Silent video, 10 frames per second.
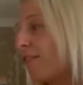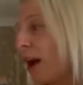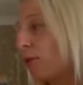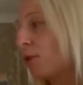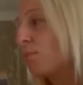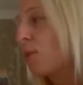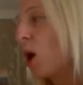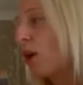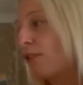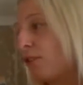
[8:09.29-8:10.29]
found
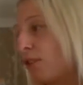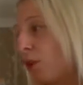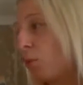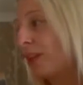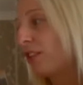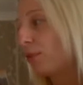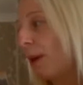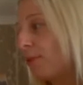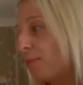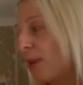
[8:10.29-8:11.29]
more of the
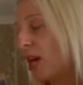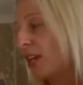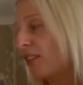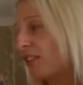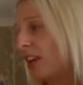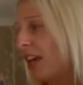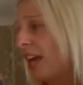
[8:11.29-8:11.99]
windswept birds.